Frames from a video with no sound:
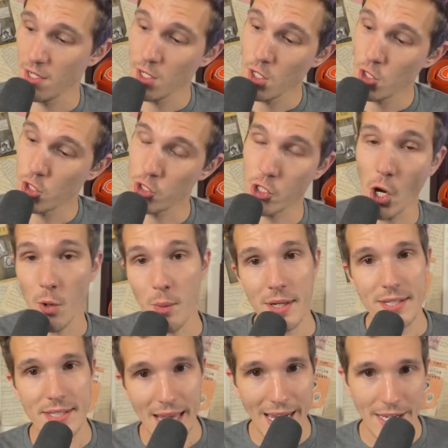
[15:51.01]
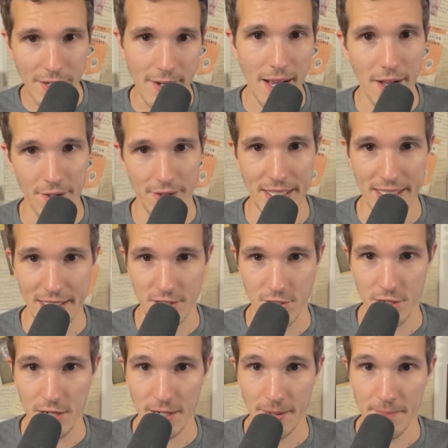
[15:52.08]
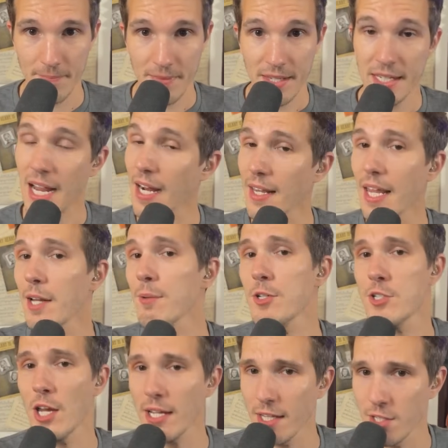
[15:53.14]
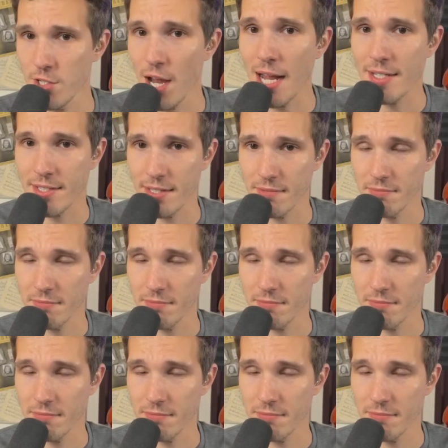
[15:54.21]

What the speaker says: show us that you're healthy this year. Kind of like with Jalen Johnson.